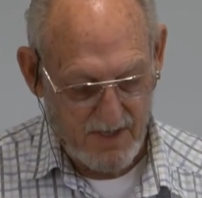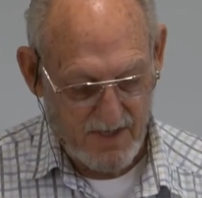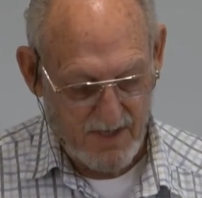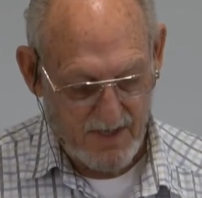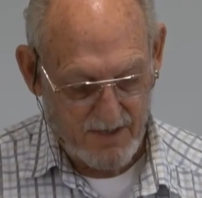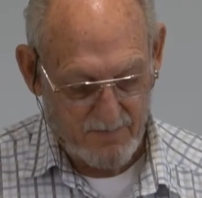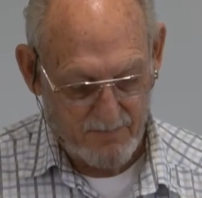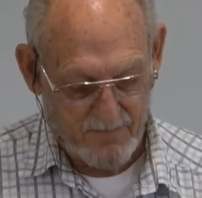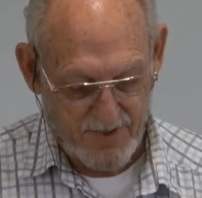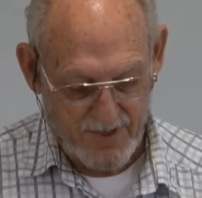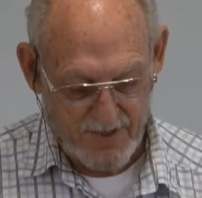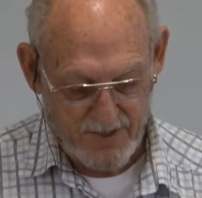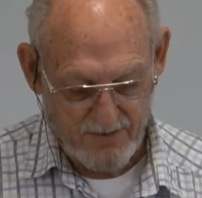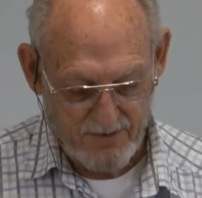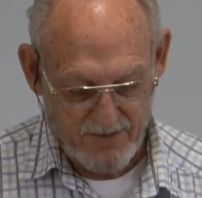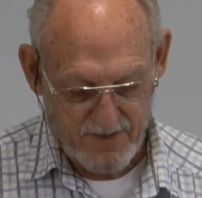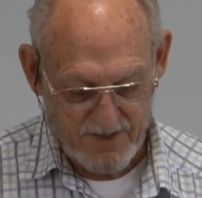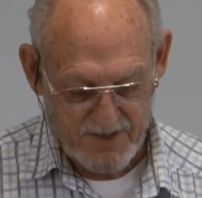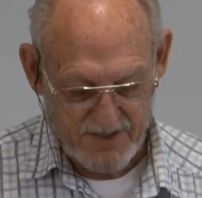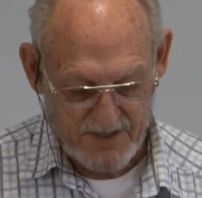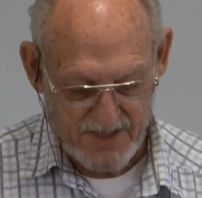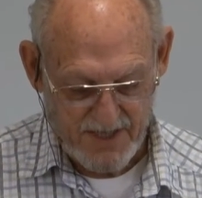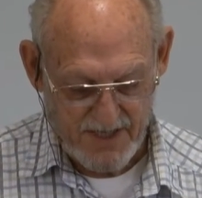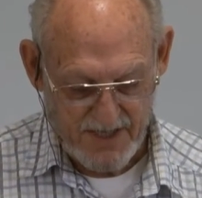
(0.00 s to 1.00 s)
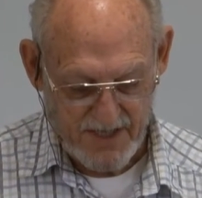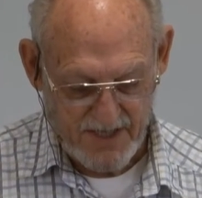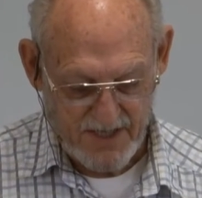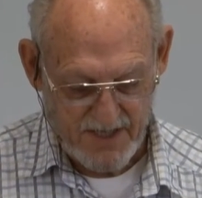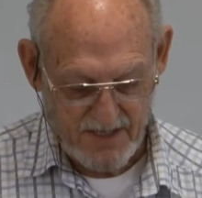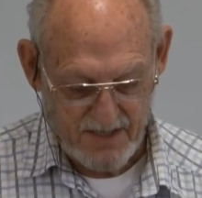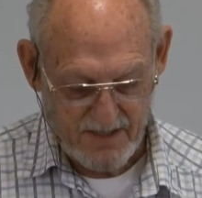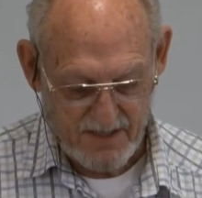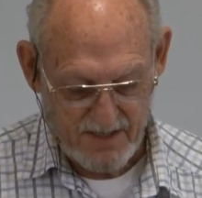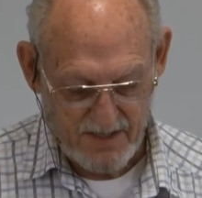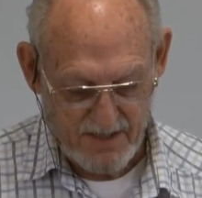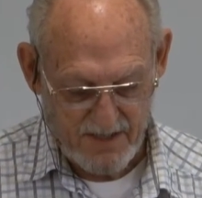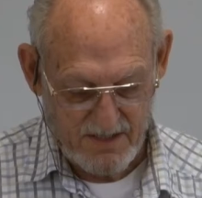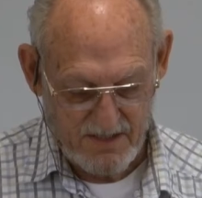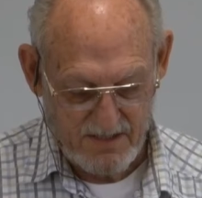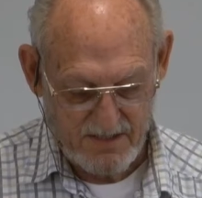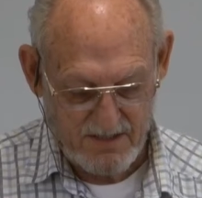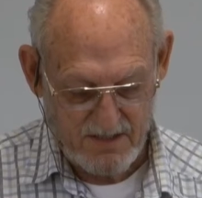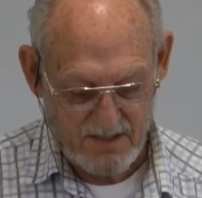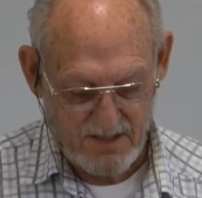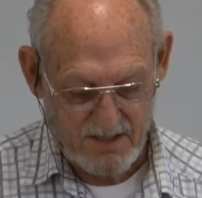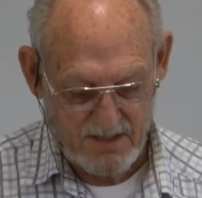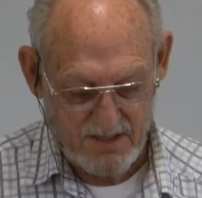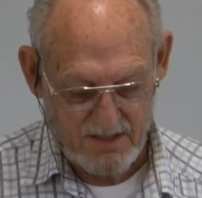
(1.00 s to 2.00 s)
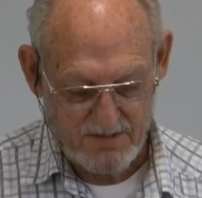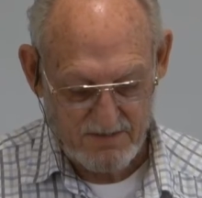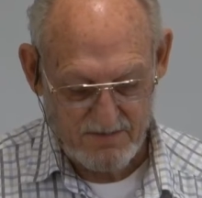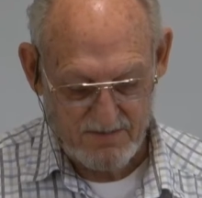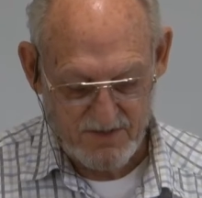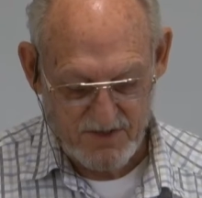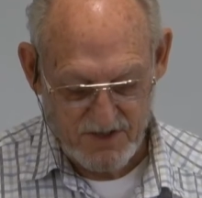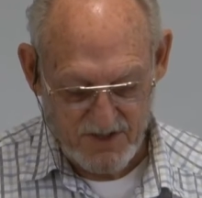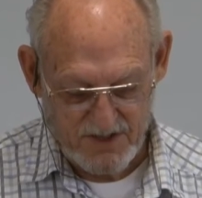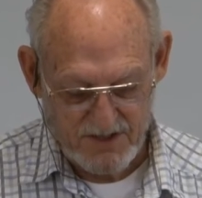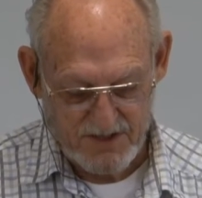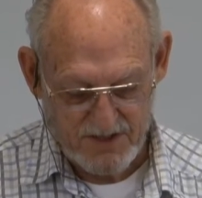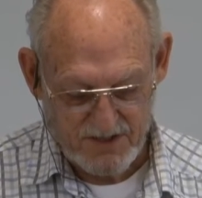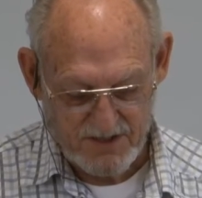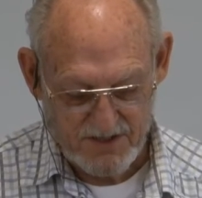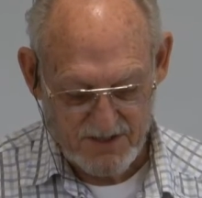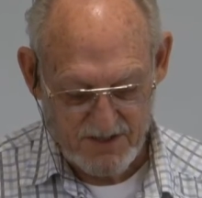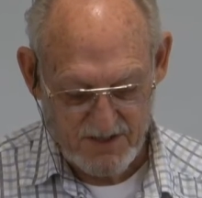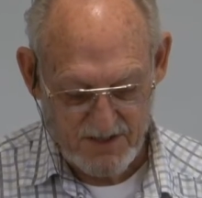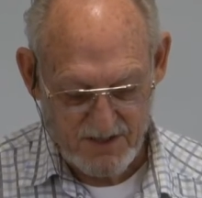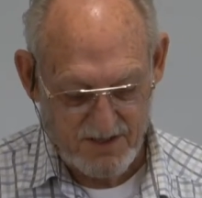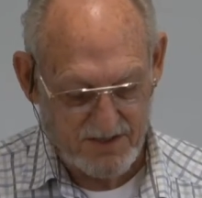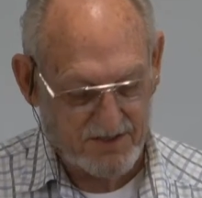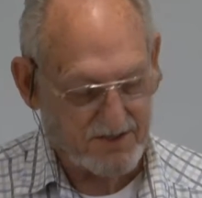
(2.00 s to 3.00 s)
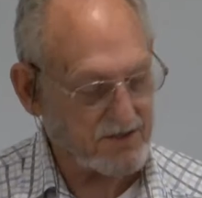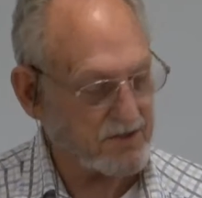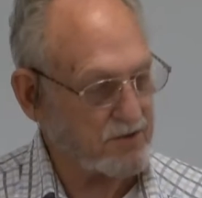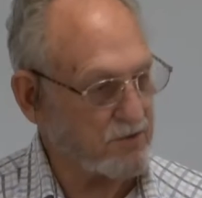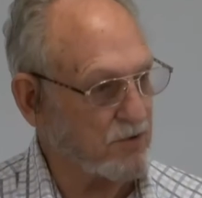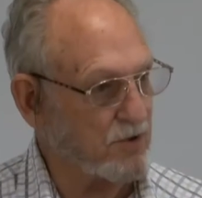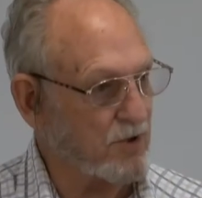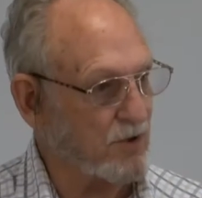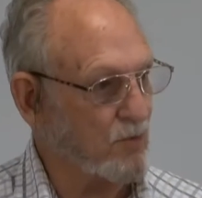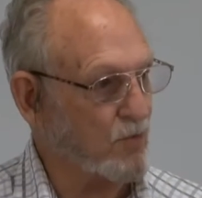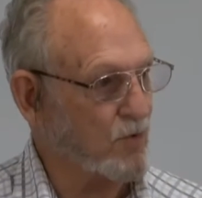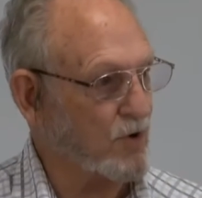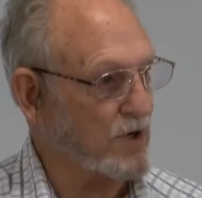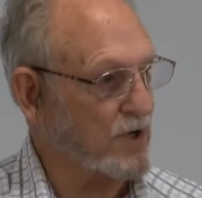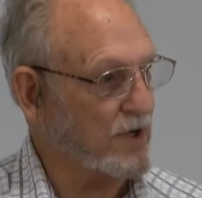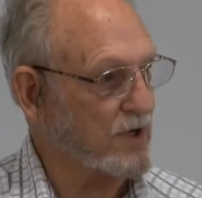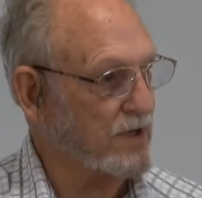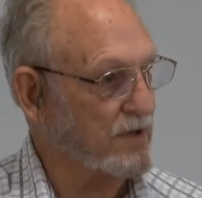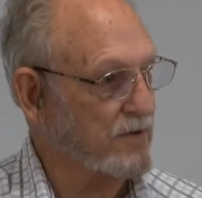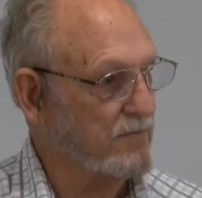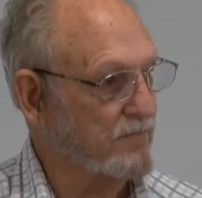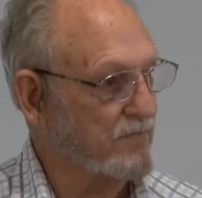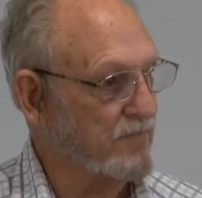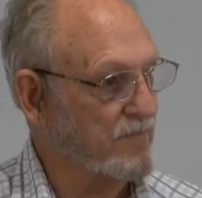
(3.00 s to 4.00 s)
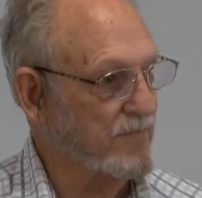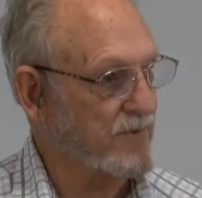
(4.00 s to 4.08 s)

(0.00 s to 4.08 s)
And Peter is saying that Jesus is the only one.